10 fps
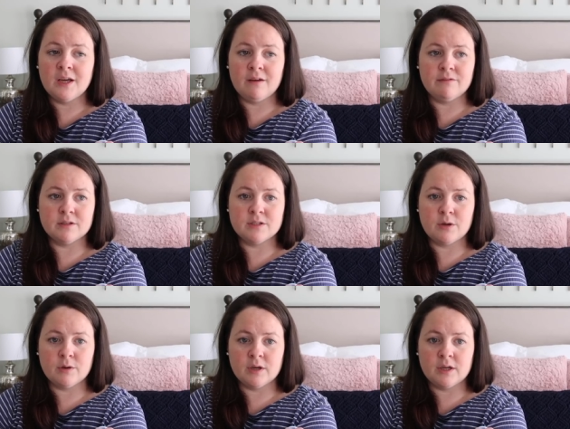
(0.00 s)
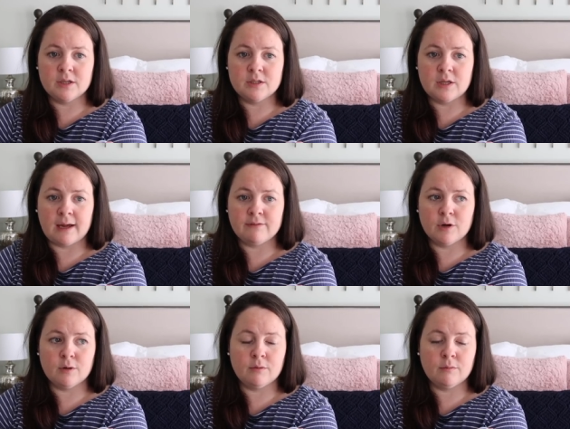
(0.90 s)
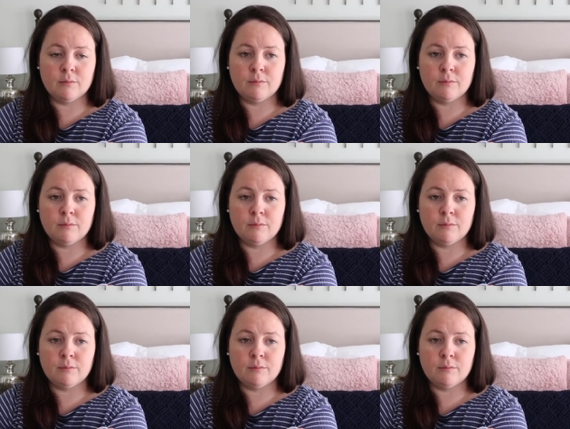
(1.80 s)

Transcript: It feels so good after